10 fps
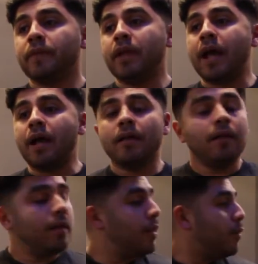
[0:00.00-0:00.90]
Yeah,
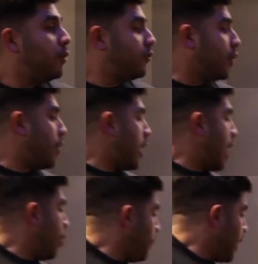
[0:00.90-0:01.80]
so
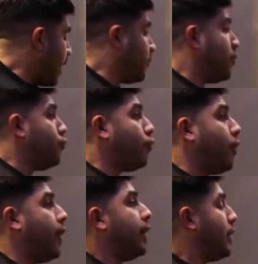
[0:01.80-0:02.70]
I hope you guys
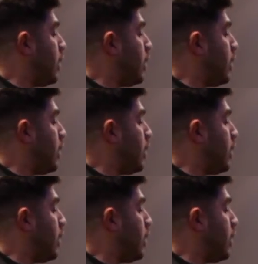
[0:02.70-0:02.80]
enjoy.